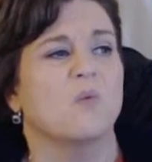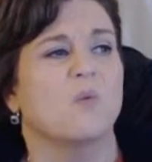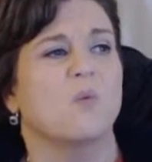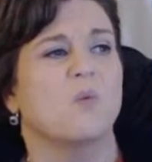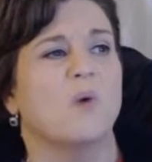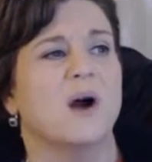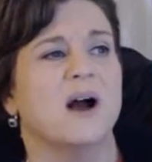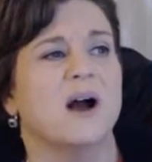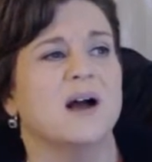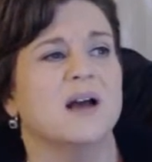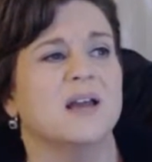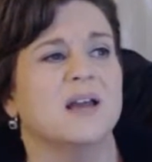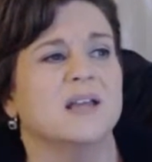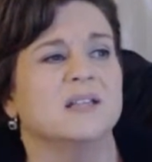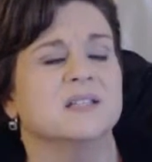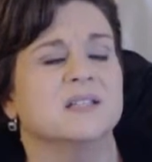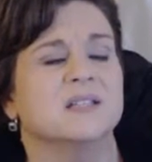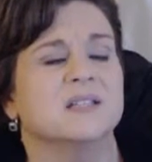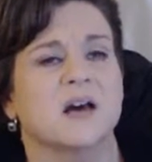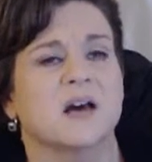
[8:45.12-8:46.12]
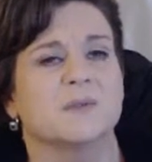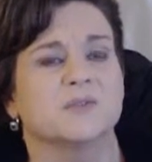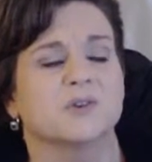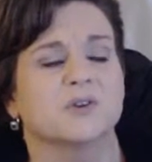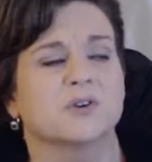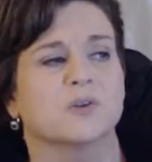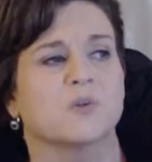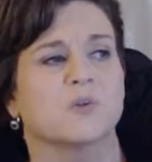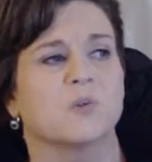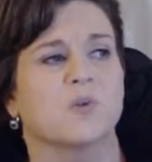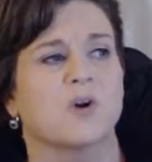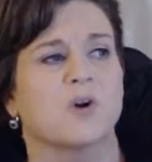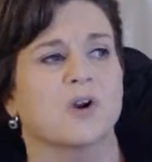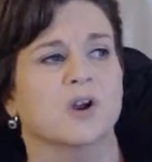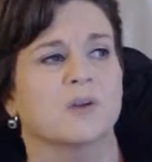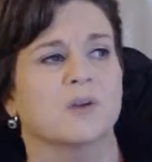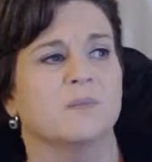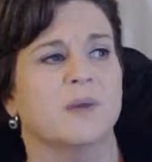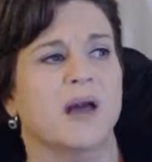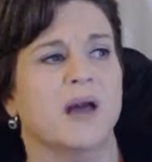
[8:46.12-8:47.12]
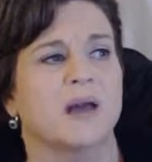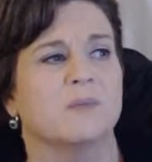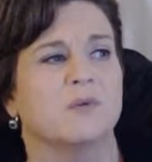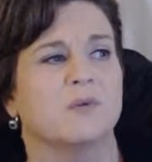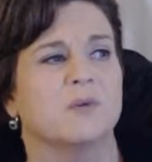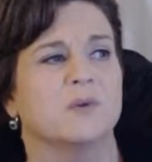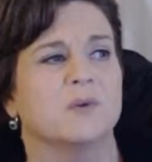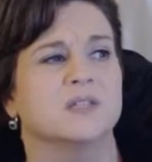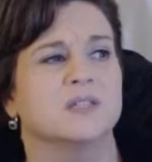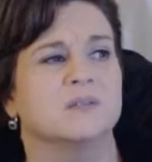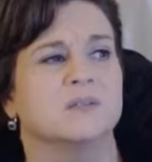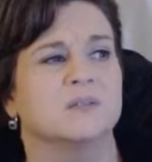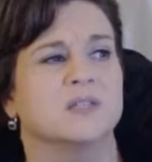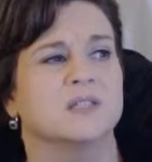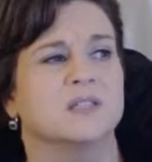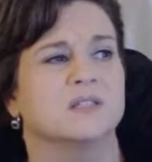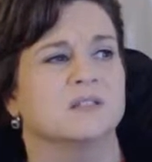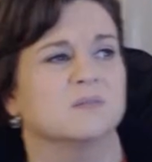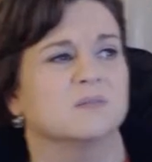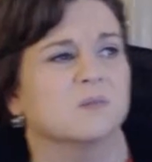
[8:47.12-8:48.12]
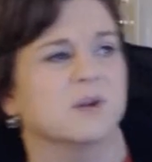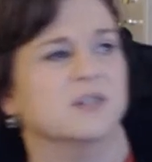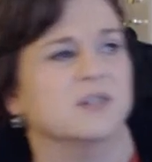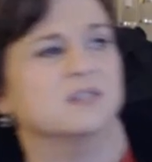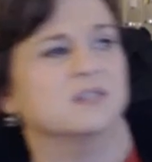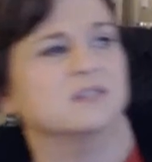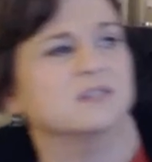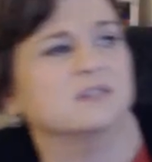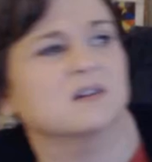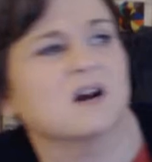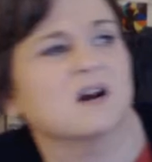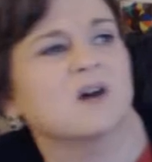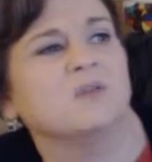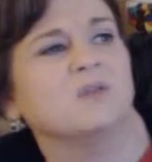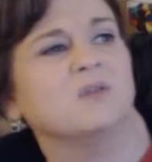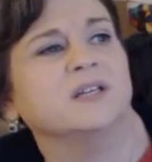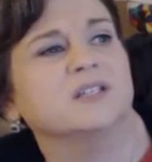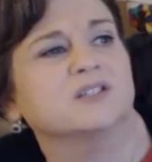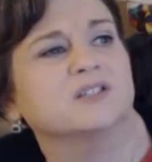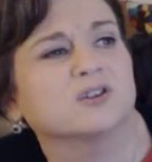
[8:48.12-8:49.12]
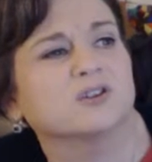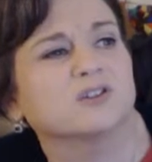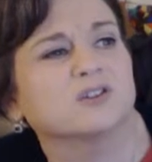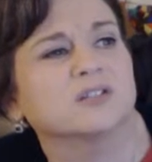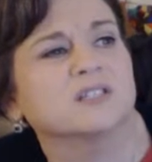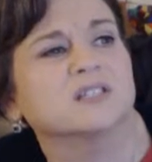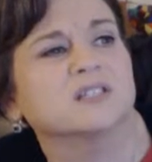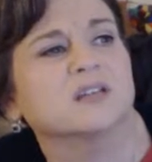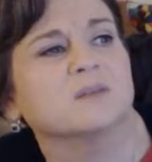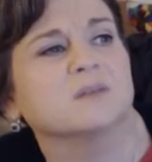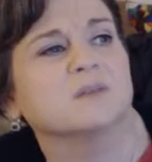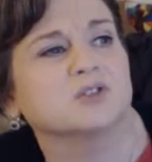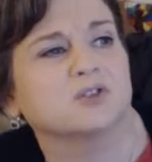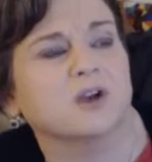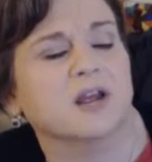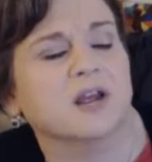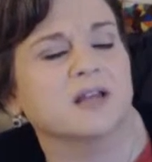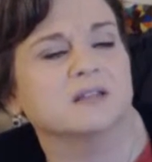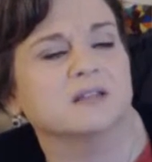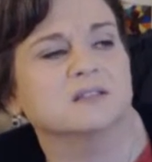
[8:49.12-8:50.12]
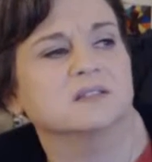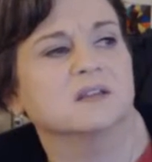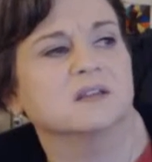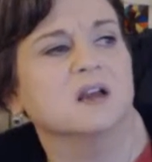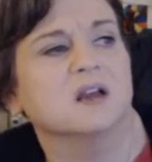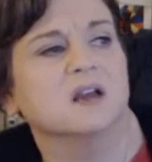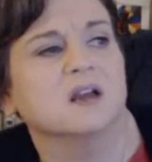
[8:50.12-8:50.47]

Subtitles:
enzymes are compatible with only certain substrates.